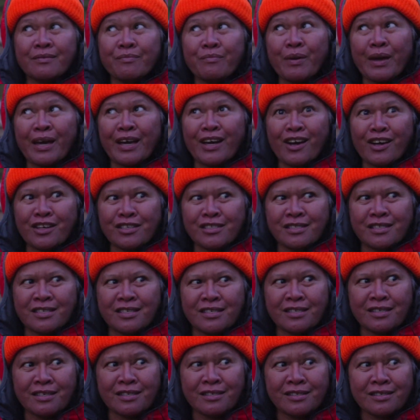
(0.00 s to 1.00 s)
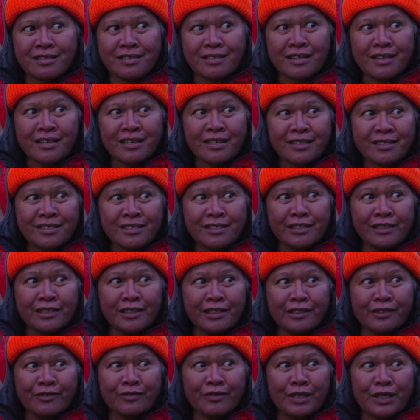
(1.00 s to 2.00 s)
Because this is
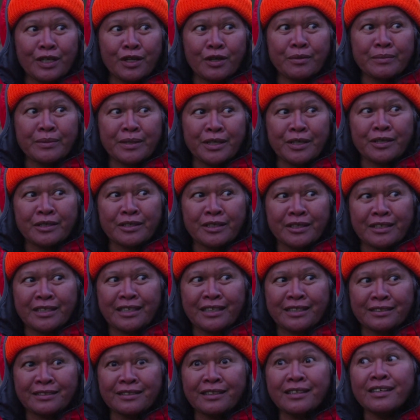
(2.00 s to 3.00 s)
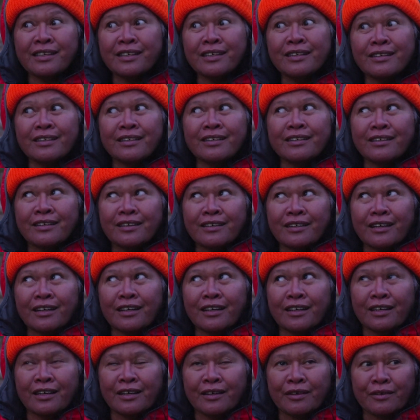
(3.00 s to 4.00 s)
certain phenomenon that
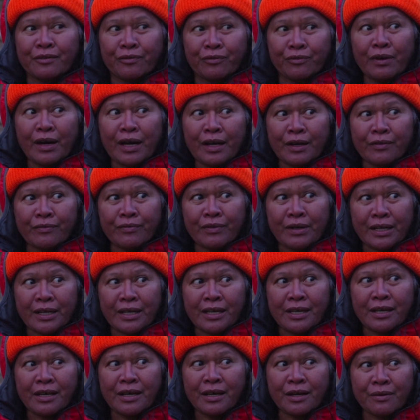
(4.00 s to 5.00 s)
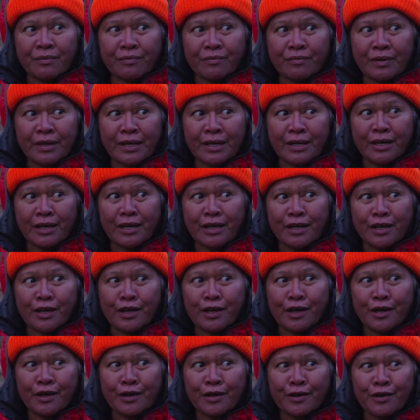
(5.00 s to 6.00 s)
uh, very, very,
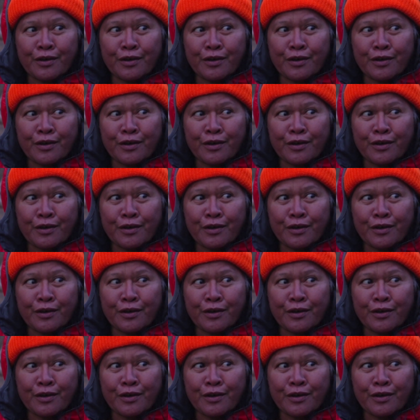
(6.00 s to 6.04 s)
very